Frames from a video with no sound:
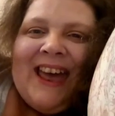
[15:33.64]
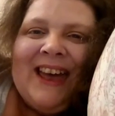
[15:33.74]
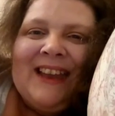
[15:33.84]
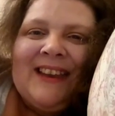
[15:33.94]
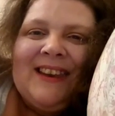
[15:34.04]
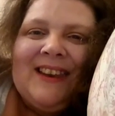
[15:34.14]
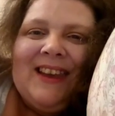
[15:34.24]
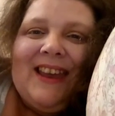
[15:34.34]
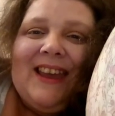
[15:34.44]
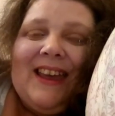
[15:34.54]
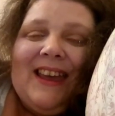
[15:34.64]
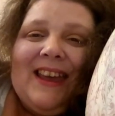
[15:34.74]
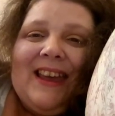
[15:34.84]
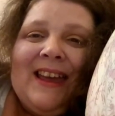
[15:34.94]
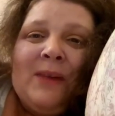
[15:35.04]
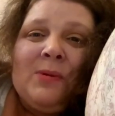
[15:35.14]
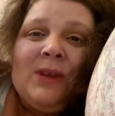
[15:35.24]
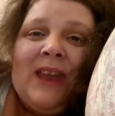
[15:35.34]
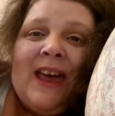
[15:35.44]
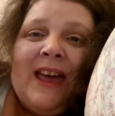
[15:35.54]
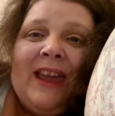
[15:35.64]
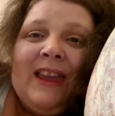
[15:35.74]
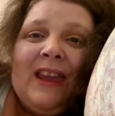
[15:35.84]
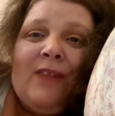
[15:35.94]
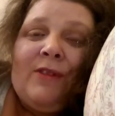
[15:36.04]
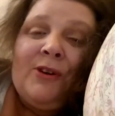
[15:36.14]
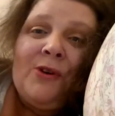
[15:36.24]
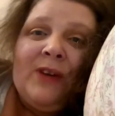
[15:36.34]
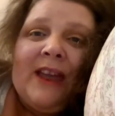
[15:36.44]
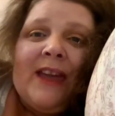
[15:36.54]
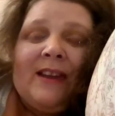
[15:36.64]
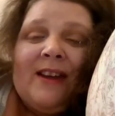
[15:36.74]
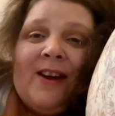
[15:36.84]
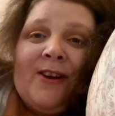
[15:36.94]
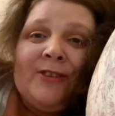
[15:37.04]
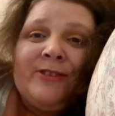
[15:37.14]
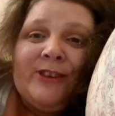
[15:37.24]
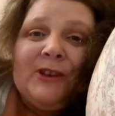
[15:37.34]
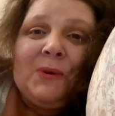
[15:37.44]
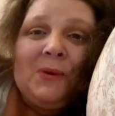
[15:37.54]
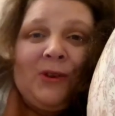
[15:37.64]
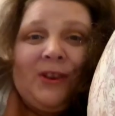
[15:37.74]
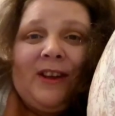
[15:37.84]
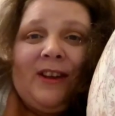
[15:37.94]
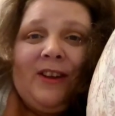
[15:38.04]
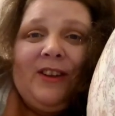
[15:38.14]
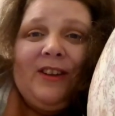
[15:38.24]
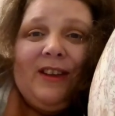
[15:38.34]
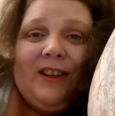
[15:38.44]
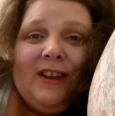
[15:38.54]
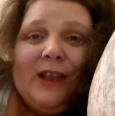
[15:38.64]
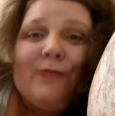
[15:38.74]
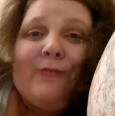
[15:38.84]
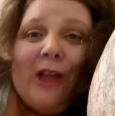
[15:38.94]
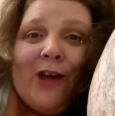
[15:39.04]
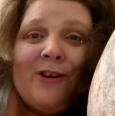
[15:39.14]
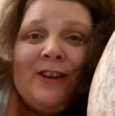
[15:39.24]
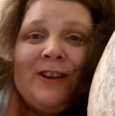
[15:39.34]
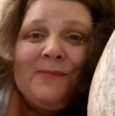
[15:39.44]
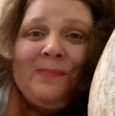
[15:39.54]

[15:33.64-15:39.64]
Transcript: And I would like, if I don't get on to do another vlog,